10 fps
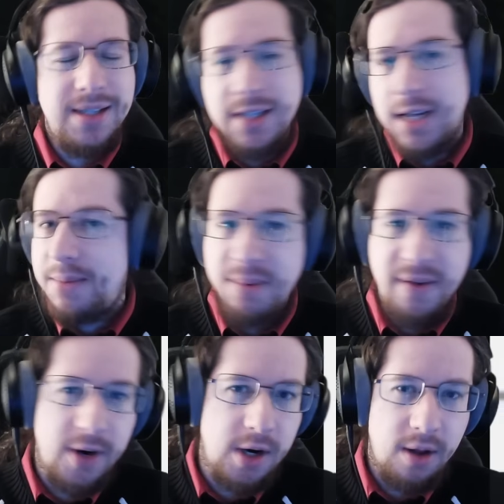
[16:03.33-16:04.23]
seem to be
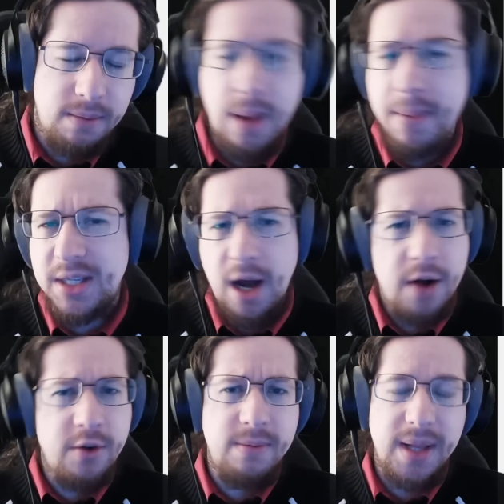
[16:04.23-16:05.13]
very long. Maybe it's
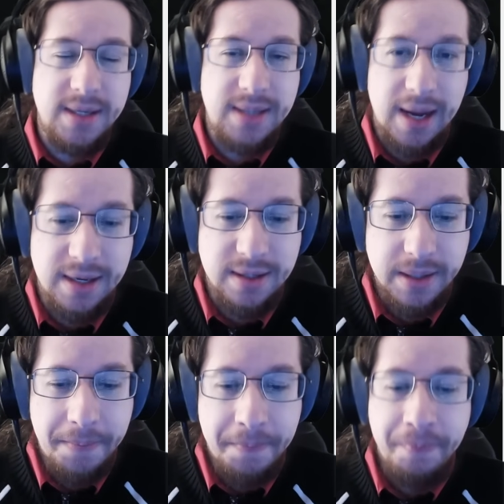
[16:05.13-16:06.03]
100 milliseconds.
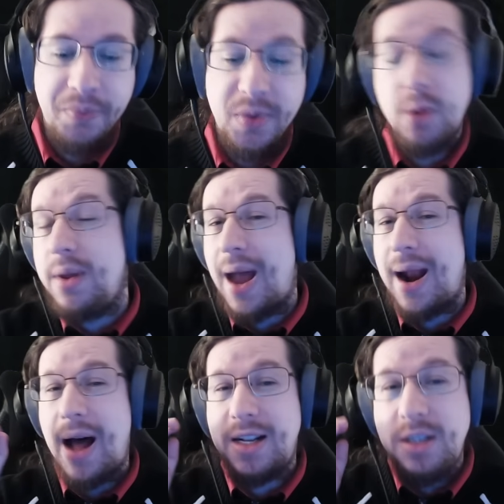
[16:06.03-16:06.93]
You can get
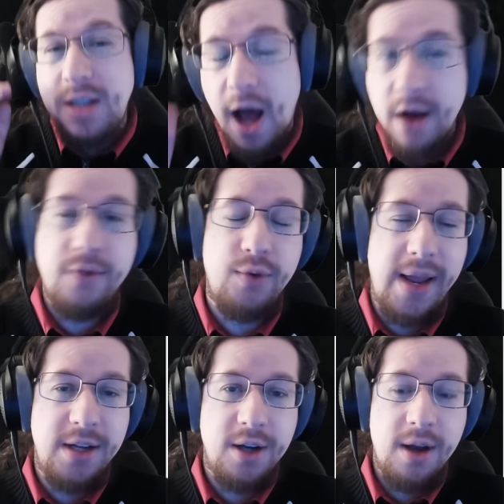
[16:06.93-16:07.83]
a ton of
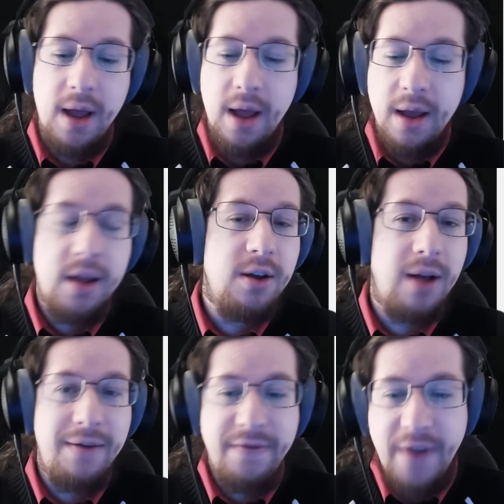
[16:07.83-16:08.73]
rage. You'll
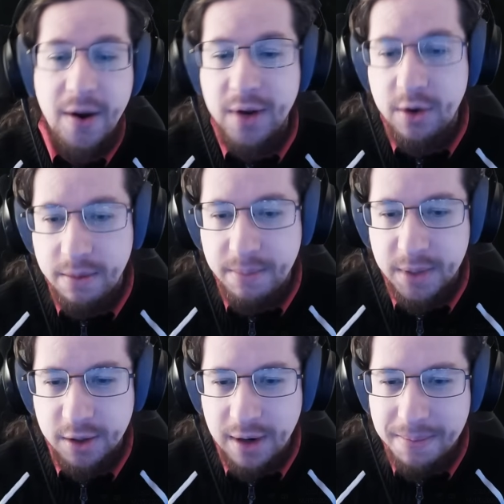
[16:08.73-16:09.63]
have very good
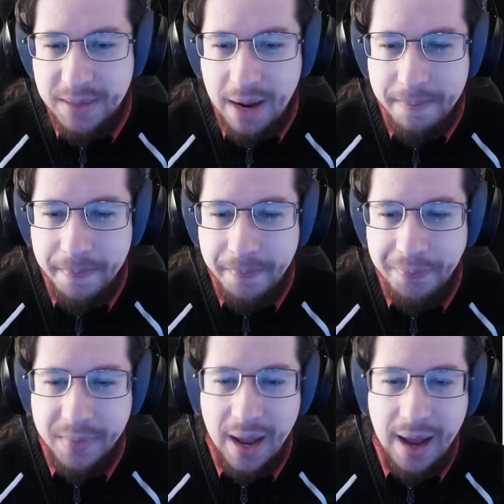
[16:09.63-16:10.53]
berserk uptime.
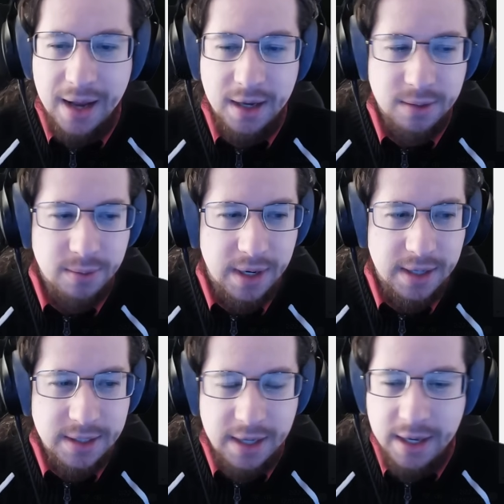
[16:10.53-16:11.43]
As we're going to
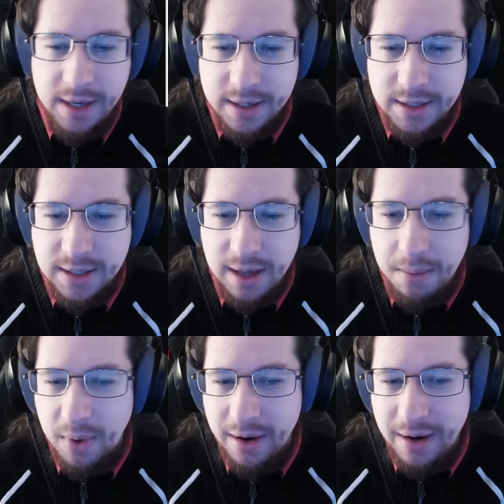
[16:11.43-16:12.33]
see
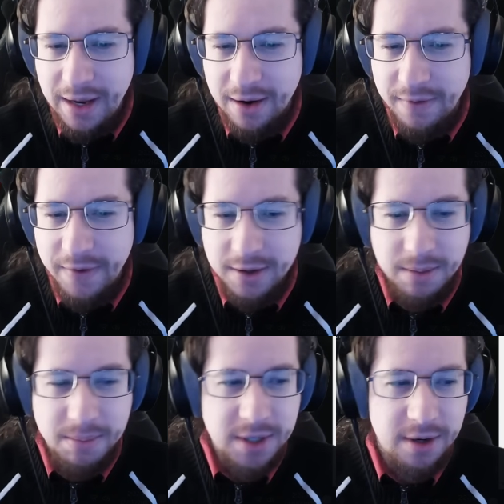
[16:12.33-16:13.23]
somewhere in here, there's
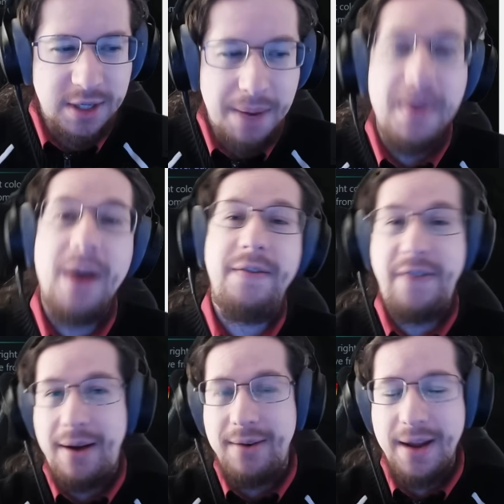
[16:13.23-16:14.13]
a berserk gem.
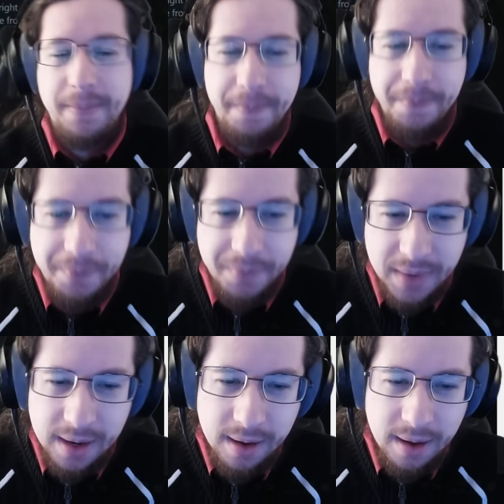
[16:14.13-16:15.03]
Found it.
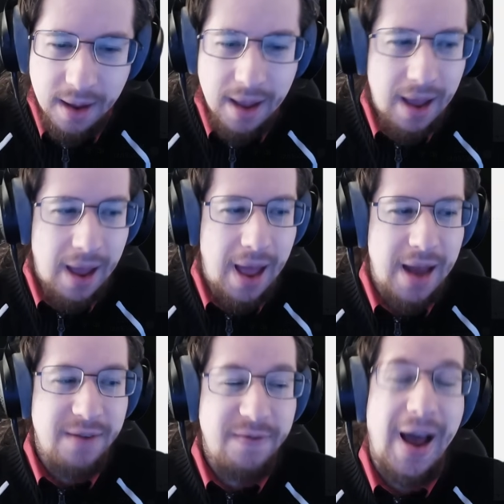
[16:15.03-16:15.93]

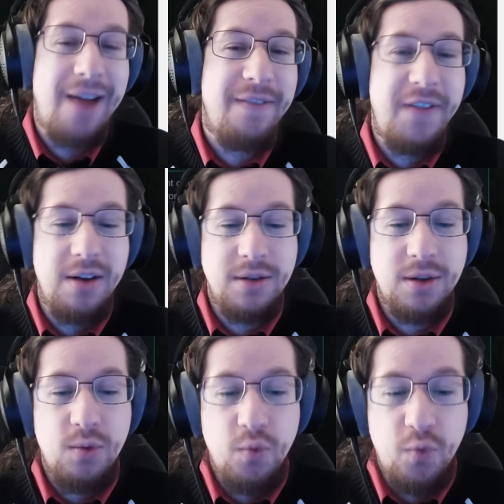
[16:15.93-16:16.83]
And that
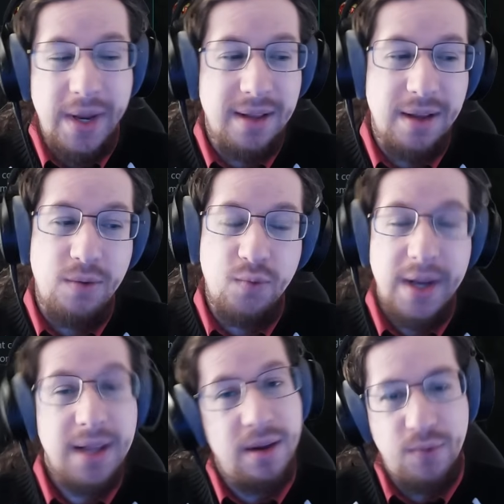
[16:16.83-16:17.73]
feels really,
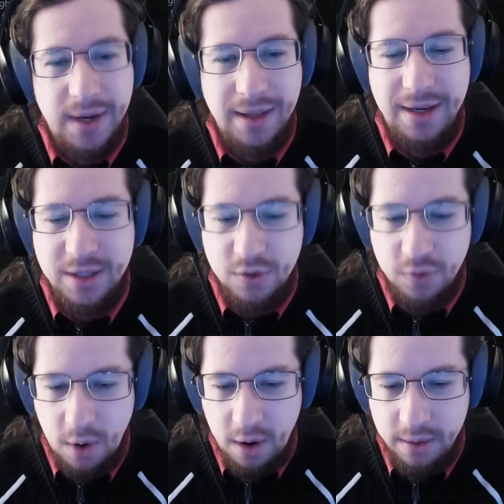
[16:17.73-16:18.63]
really, really strong.